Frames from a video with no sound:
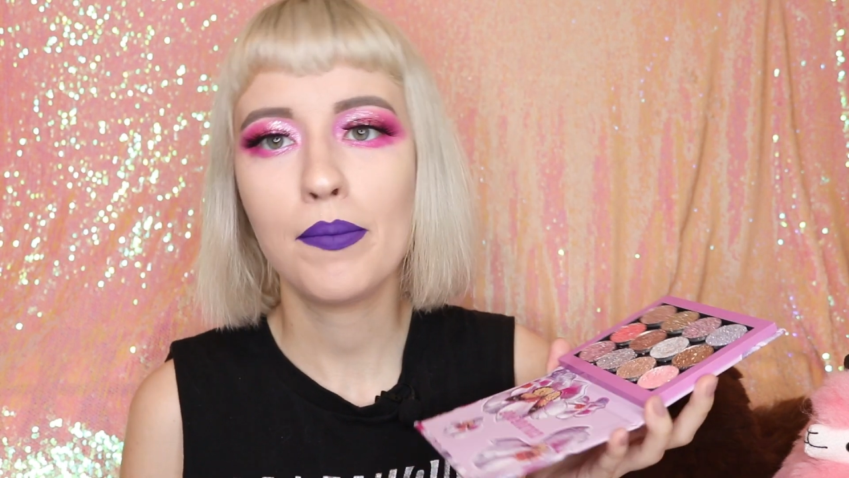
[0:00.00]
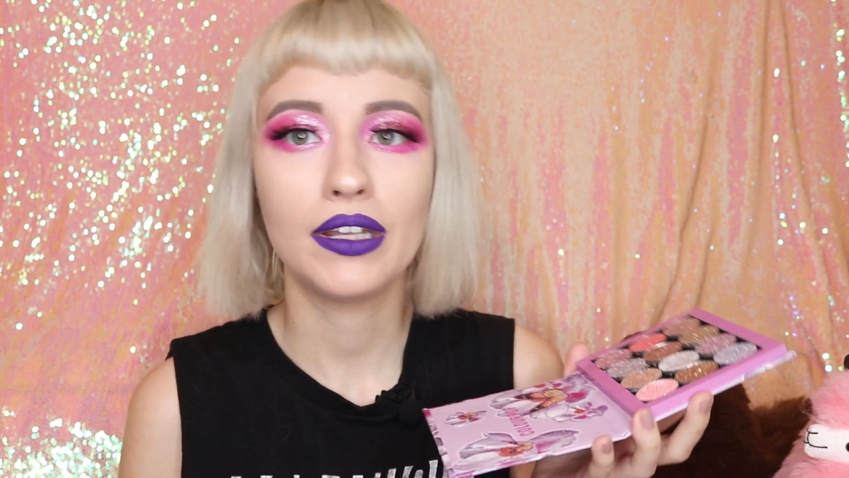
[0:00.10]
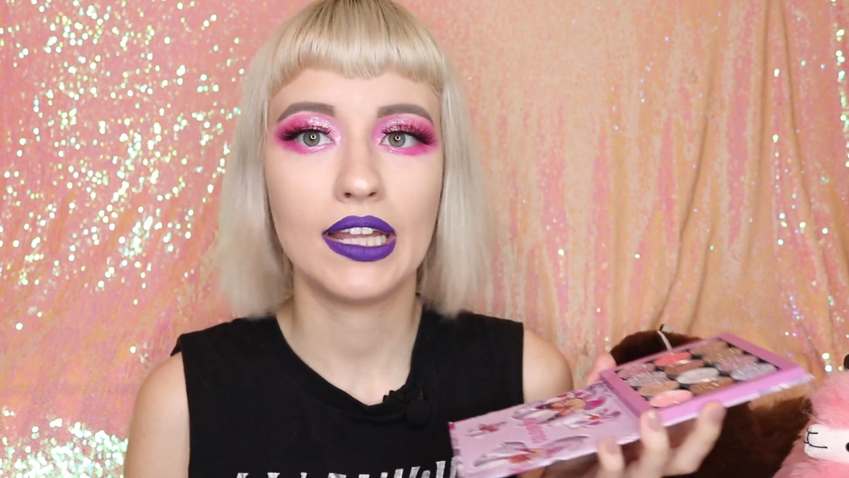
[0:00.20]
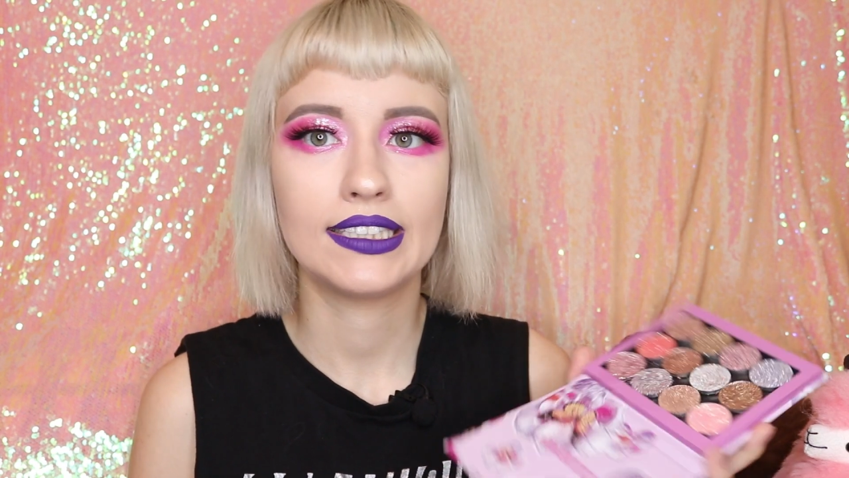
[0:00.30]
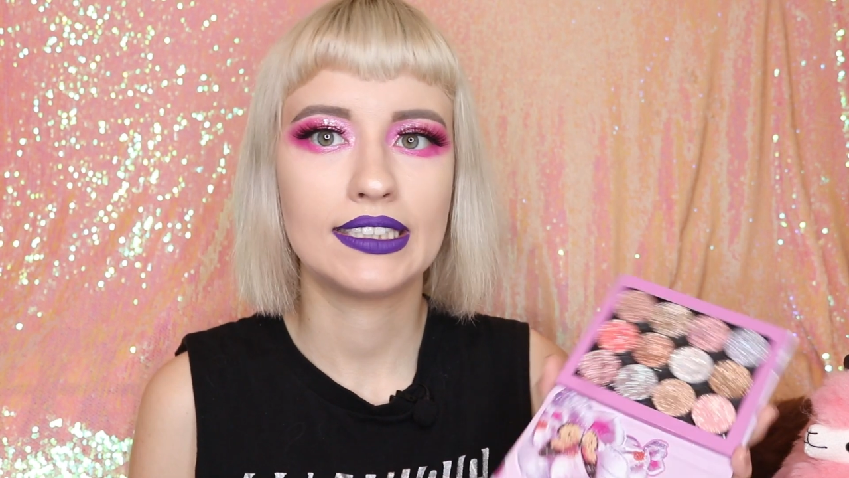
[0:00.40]

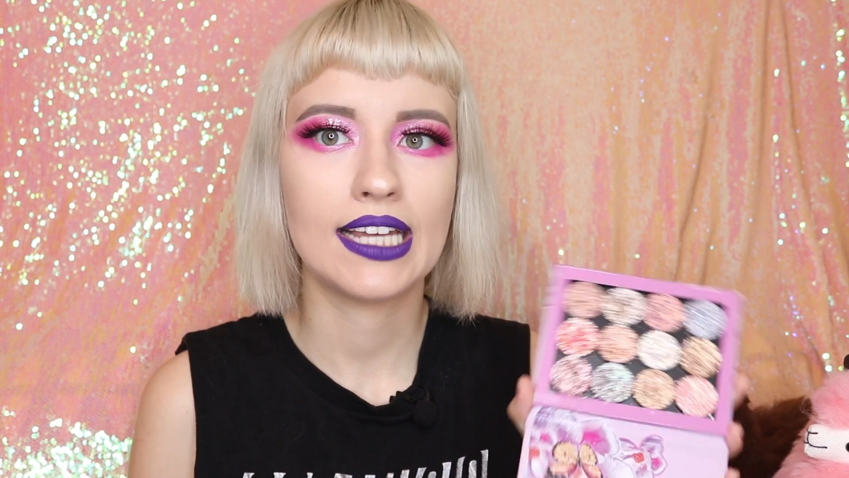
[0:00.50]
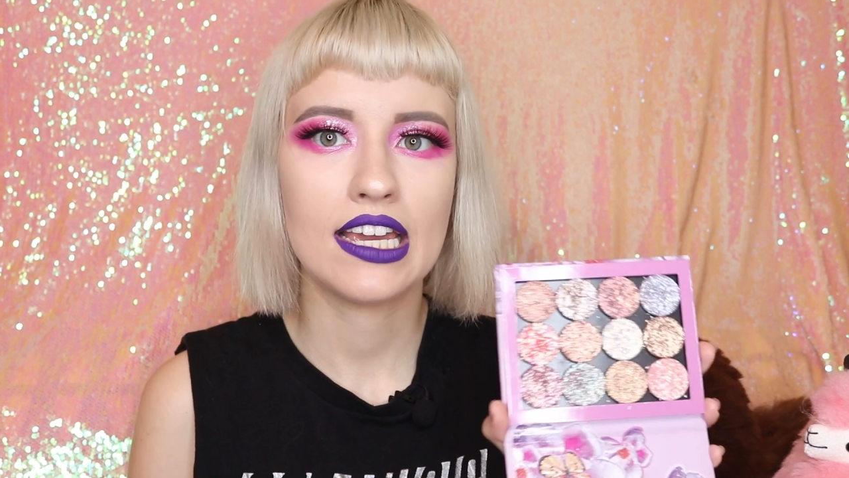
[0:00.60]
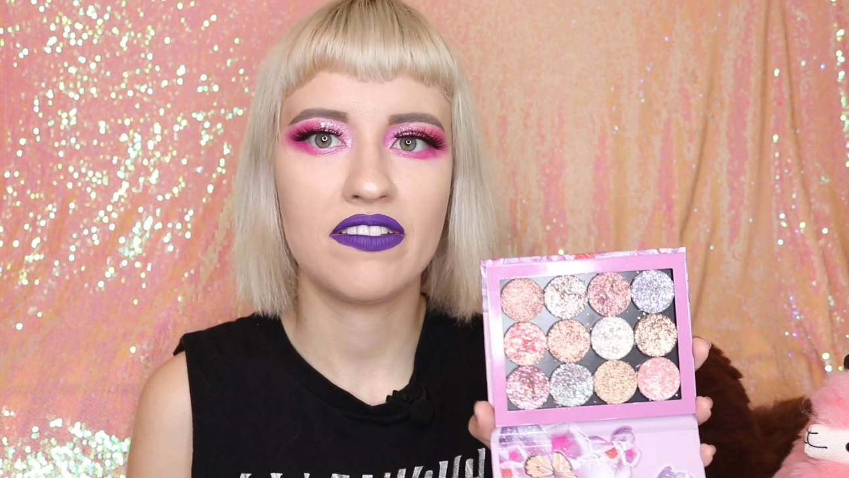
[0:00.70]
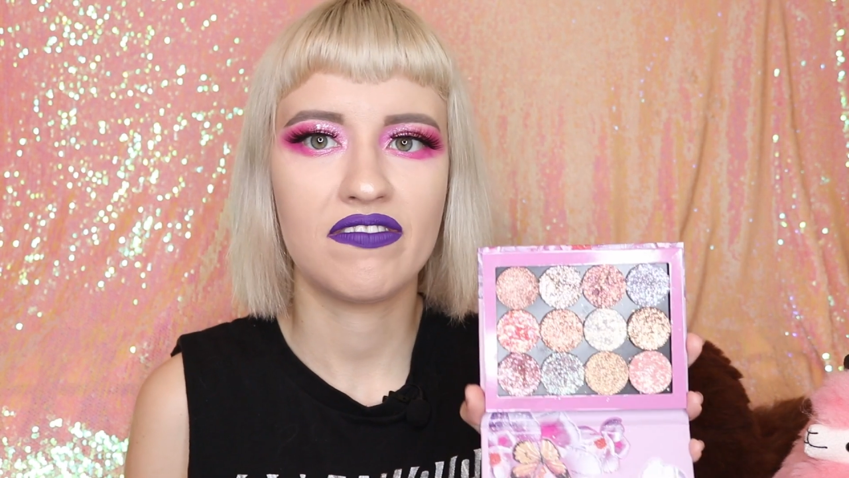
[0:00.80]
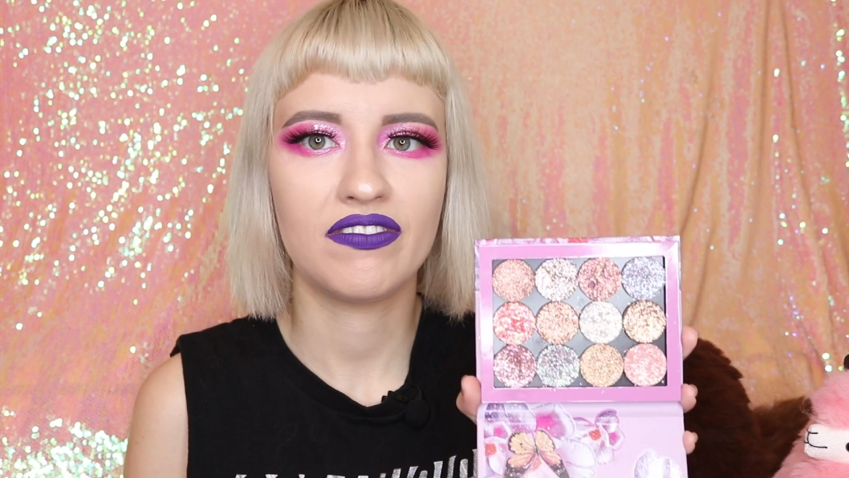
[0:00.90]
but let's
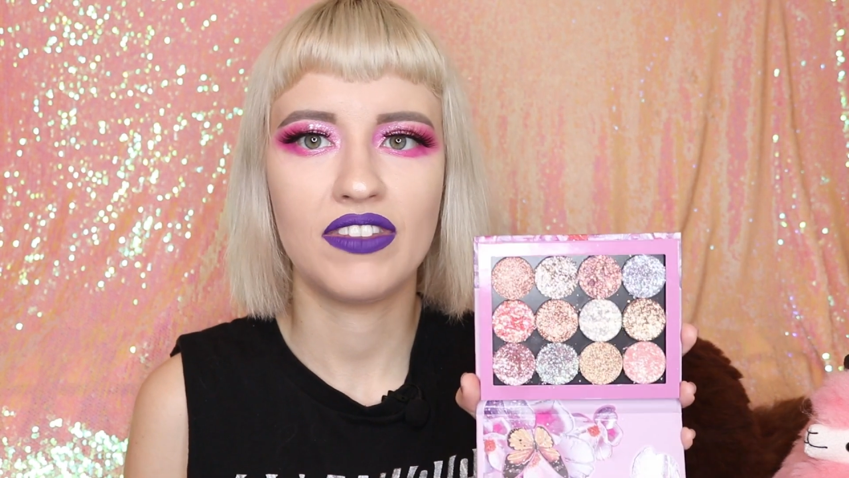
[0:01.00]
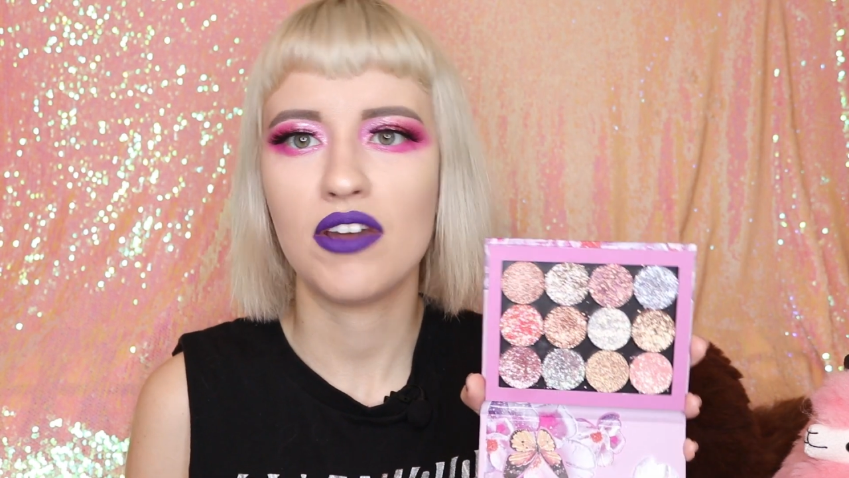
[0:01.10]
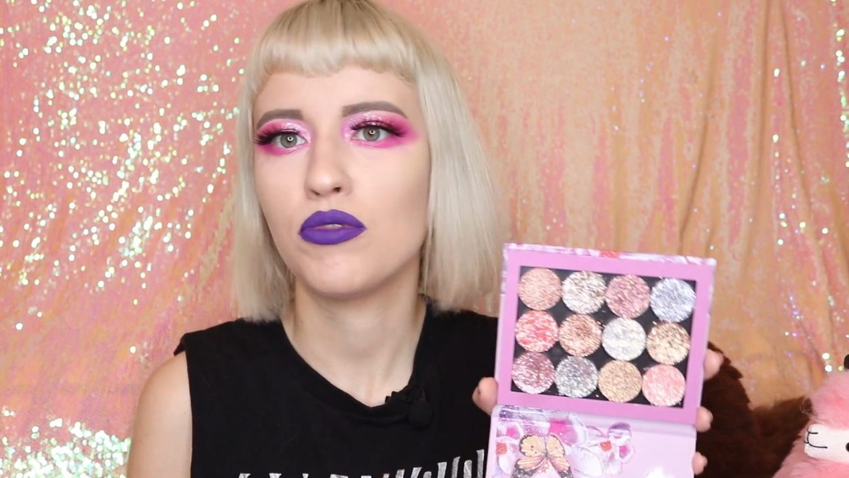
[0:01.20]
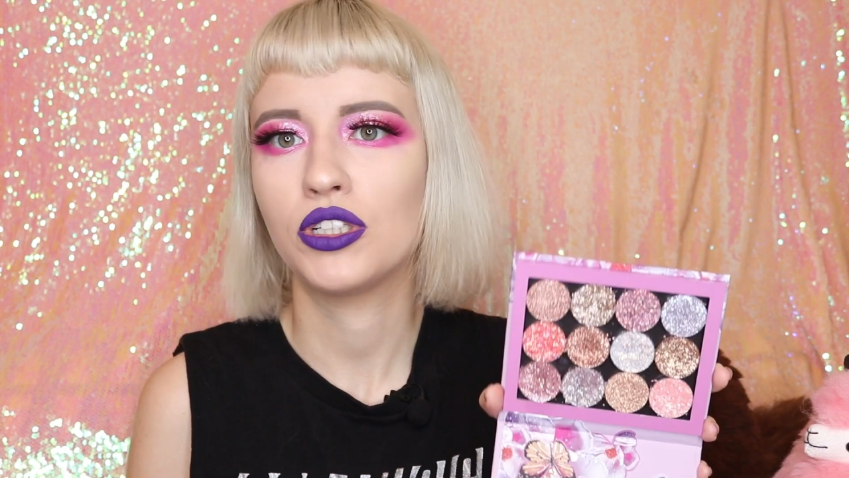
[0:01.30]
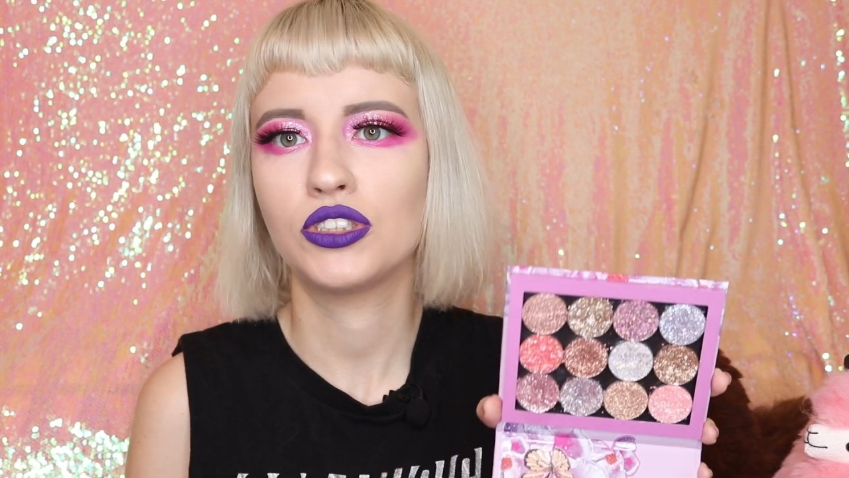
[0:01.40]
say if
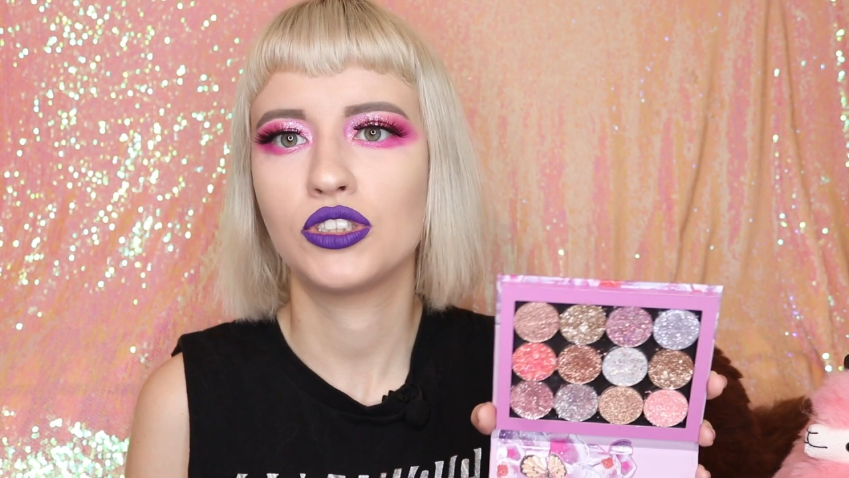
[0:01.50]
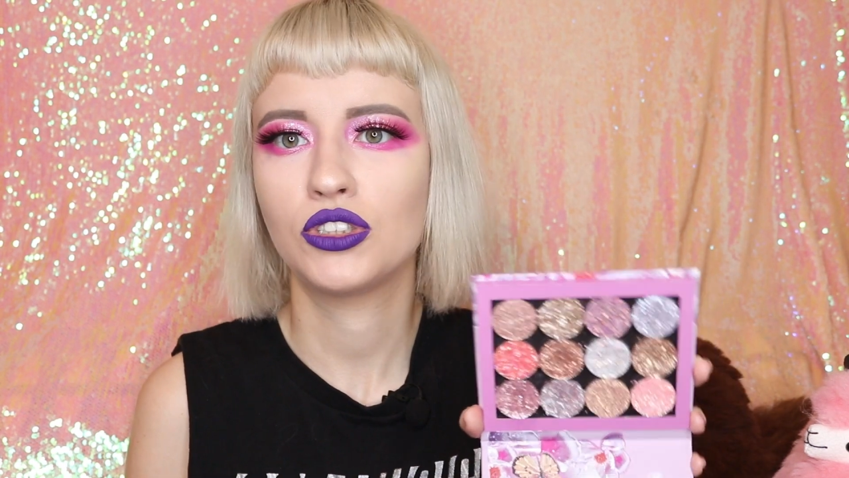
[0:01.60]
they were,